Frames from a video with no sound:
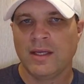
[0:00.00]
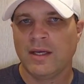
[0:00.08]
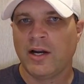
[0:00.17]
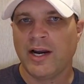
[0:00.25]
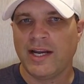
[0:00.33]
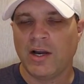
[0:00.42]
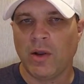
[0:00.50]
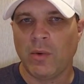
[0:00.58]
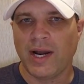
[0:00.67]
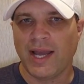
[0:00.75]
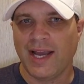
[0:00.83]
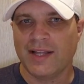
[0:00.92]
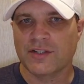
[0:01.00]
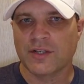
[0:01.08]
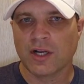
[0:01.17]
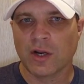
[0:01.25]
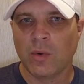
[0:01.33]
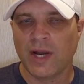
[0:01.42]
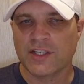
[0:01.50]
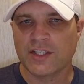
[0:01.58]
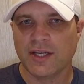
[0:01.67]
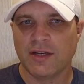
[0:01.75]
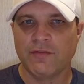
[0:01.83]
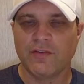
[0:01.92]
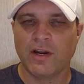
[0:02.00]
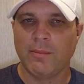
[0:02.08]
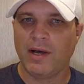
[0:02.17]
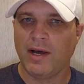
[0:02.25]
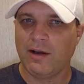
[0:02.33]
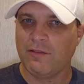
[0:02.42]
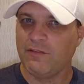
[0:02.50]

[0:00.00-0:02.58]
All right, now I want to answer a question from a